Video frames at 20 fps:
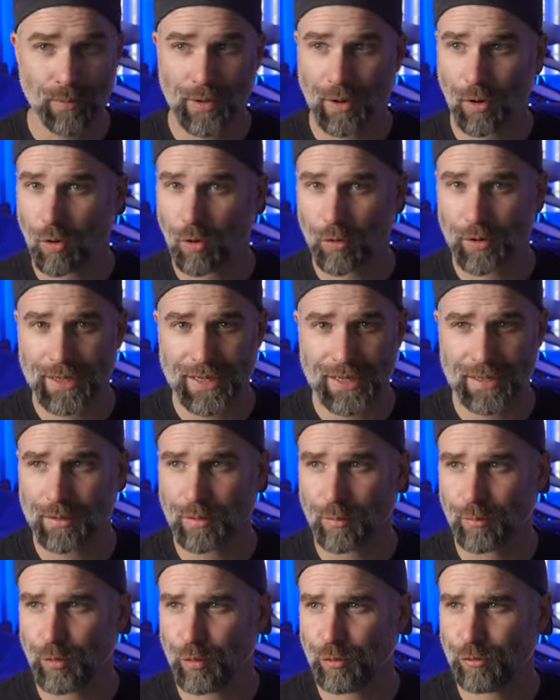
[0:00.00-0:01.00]
we are in
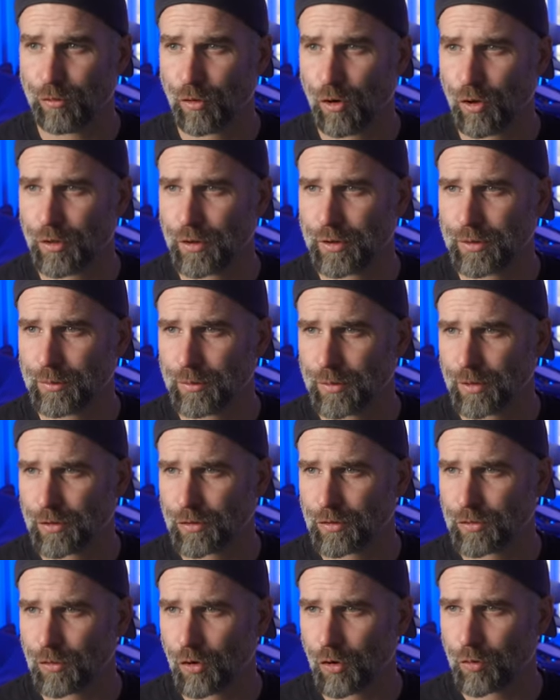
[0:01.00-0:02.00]
Brewfather. I'm
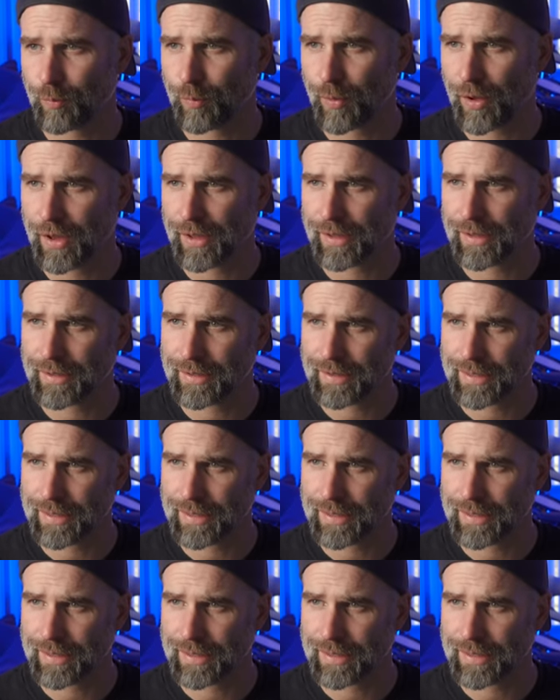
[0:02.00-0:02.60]
gonna start by